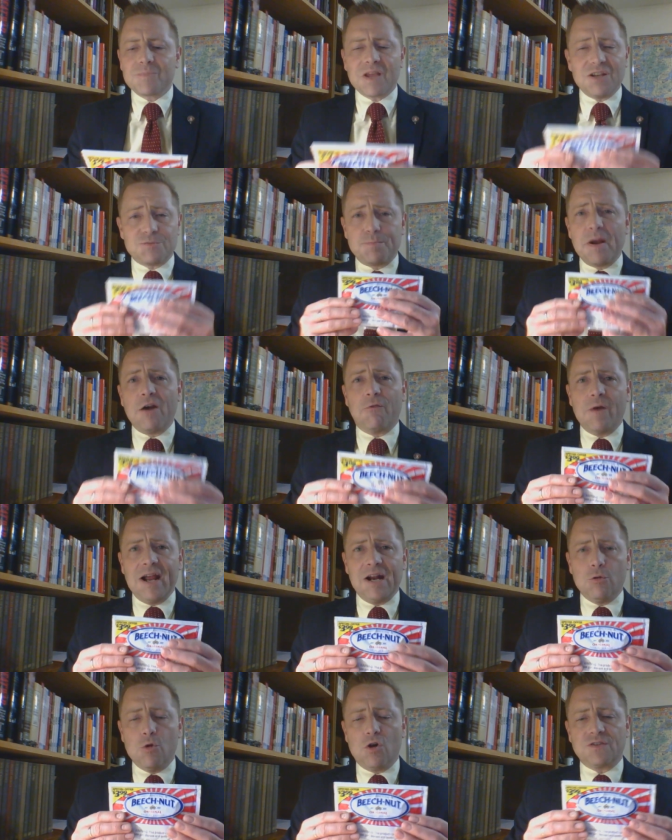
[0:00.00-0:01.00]
it's been
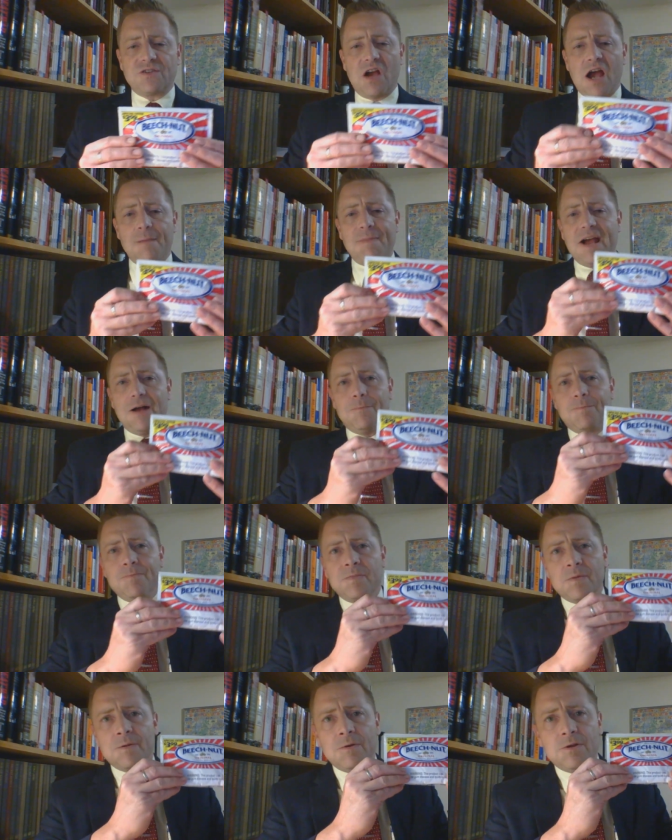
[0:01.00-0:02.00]
around a long time. Now,
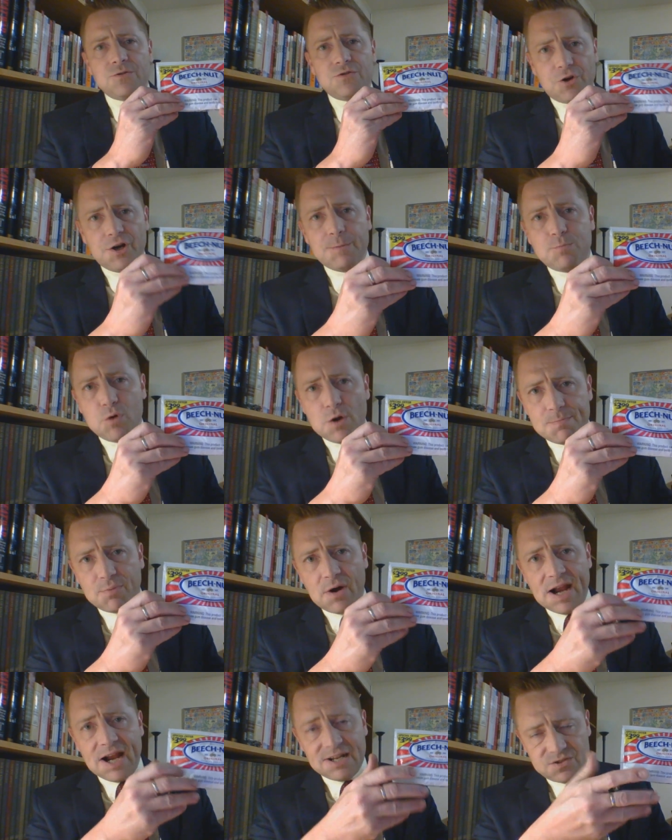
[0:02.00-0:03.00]
Turning Point
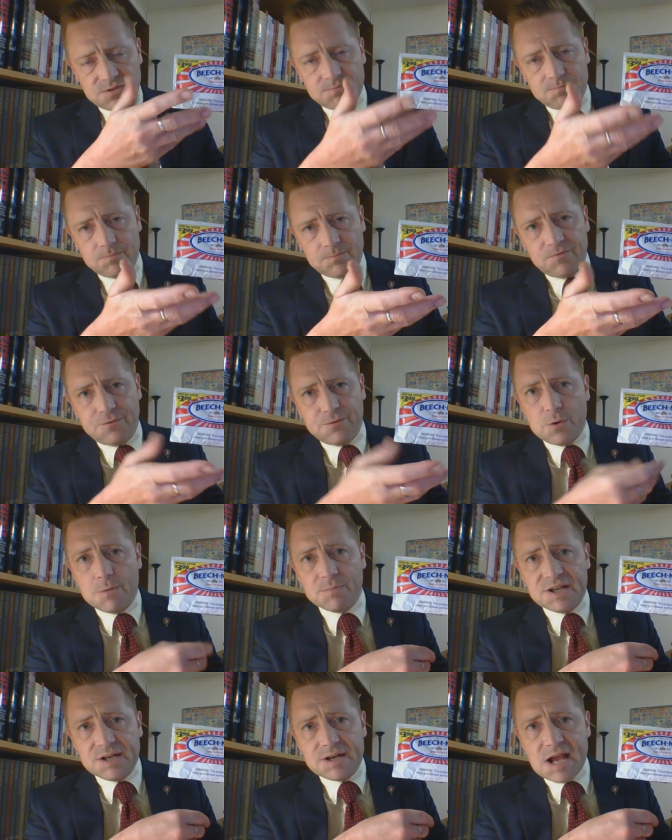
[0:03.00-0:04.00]
Brands,
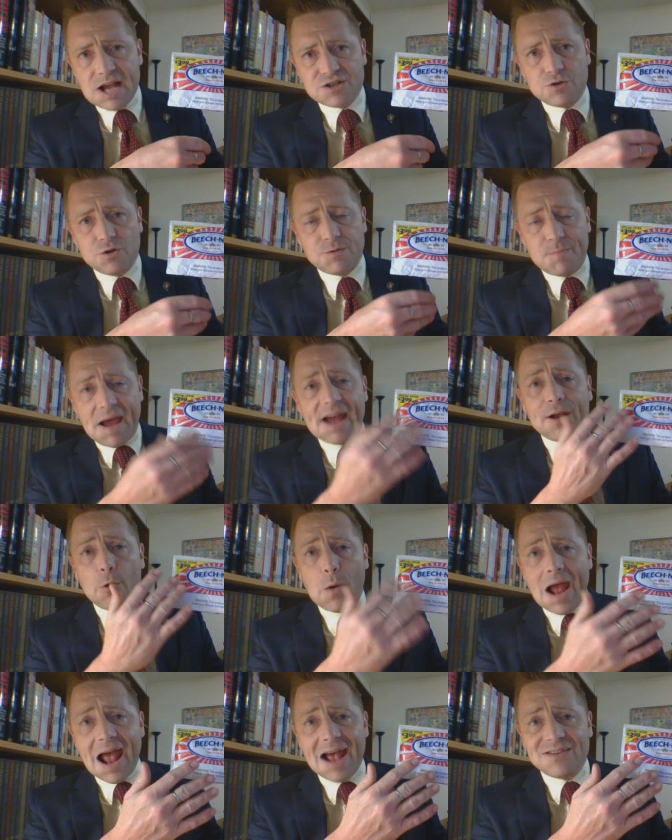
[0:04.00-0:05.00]
formerly National Tobacco,
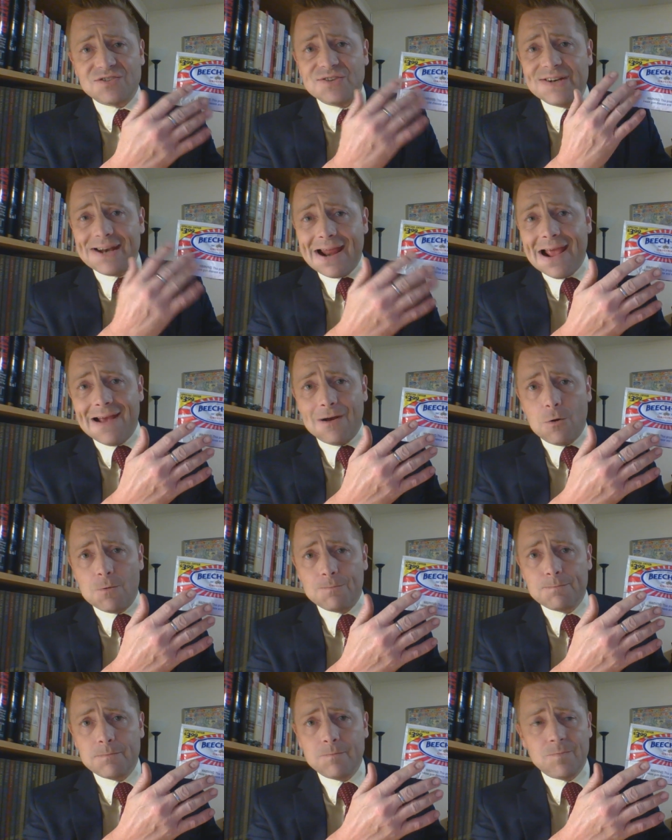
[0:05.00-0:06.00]
has it now.
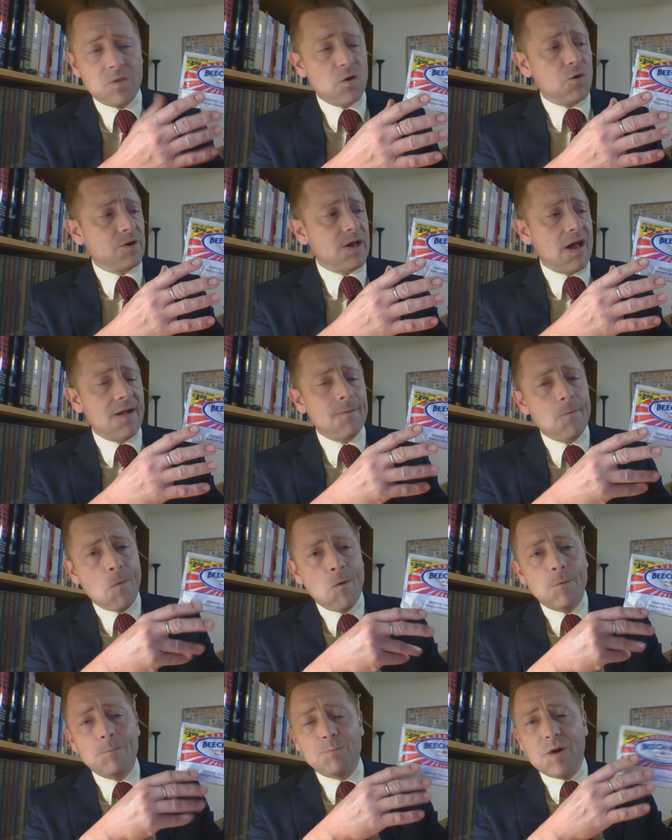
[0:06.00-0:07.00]
Okay.
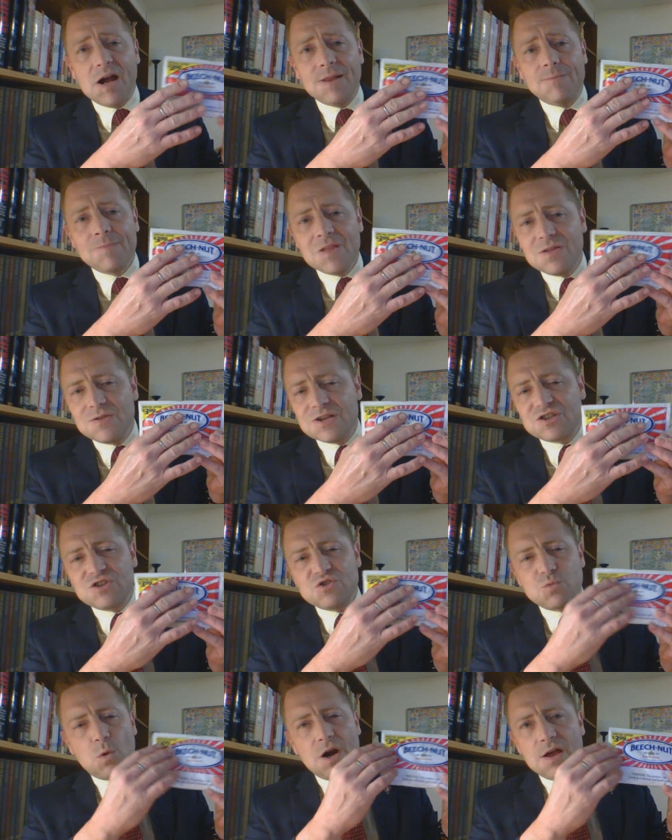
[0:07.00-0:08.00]
But this
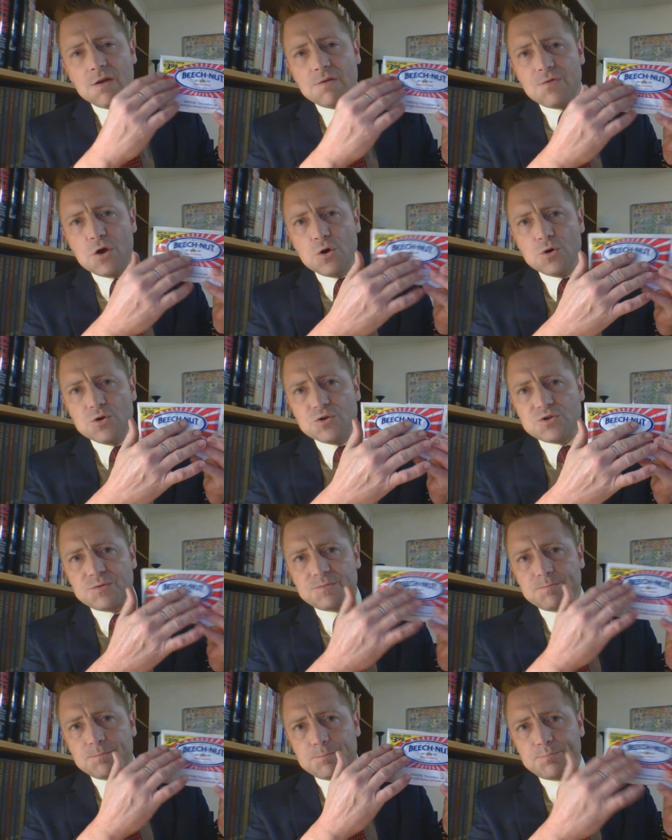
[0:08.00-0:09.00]
is one of those
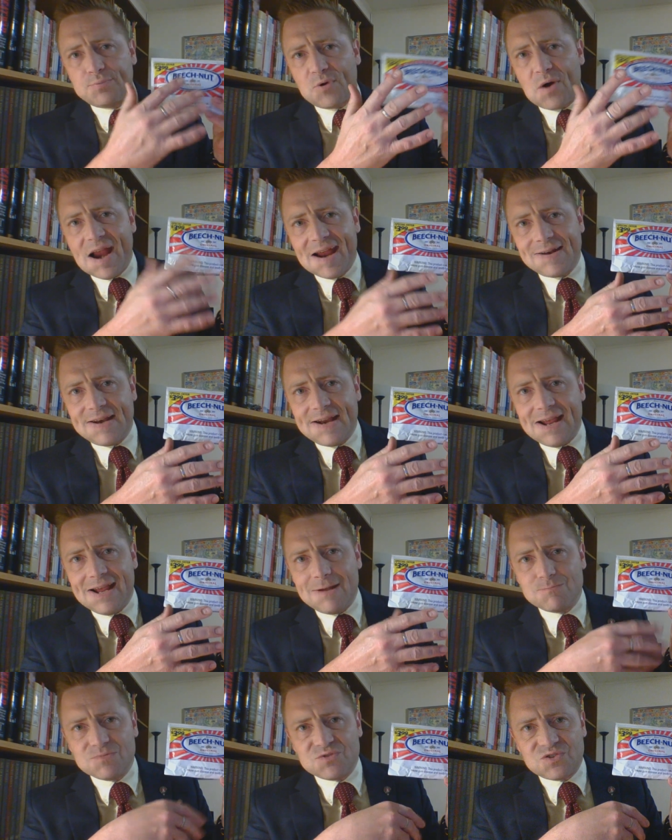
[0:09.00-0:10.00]
brand
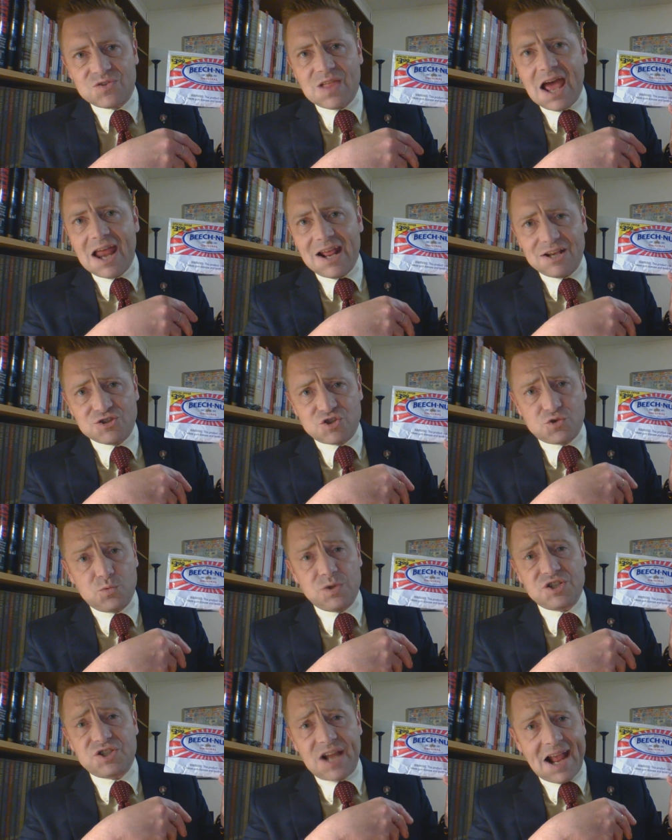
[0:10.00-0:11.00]
names that has
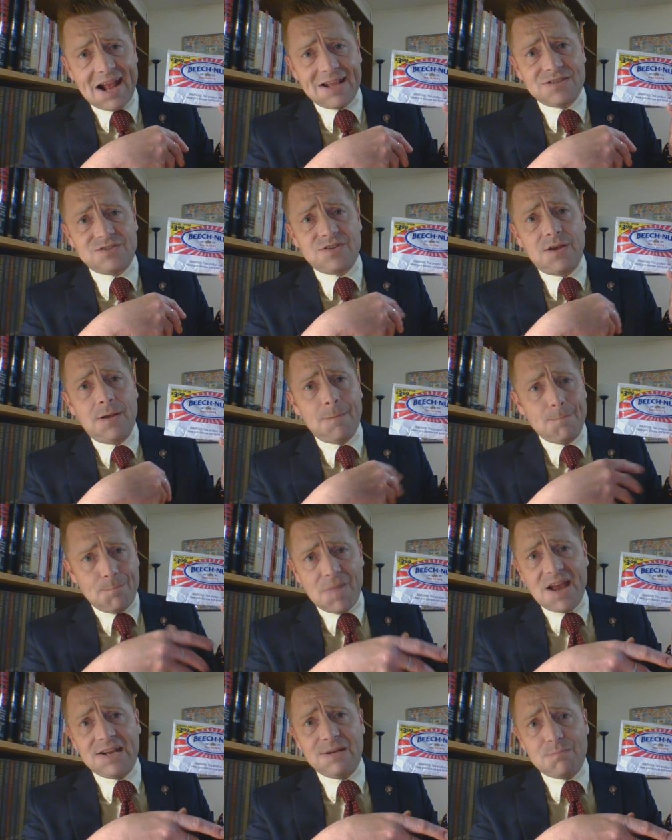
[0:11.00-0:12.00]
switched hands
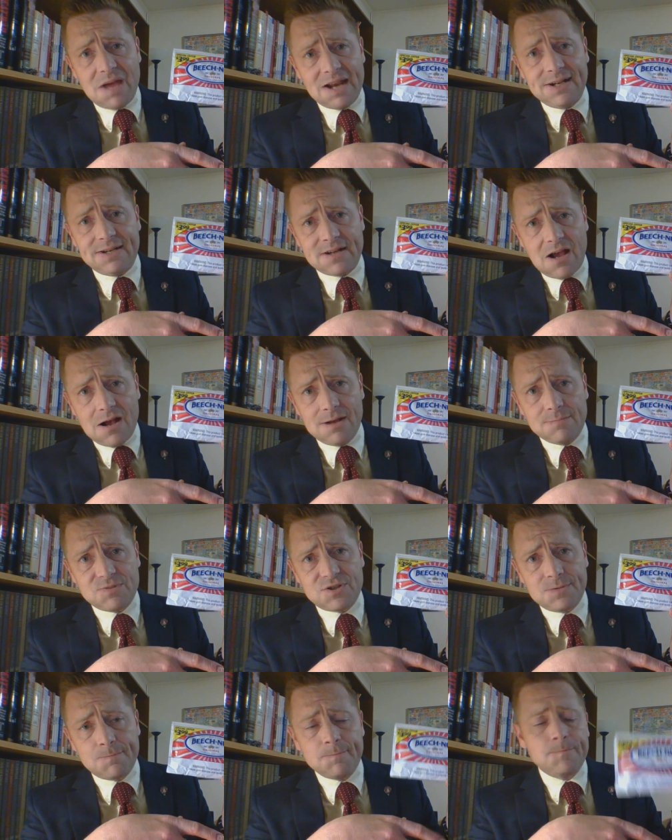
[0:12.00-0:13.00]
many, many times.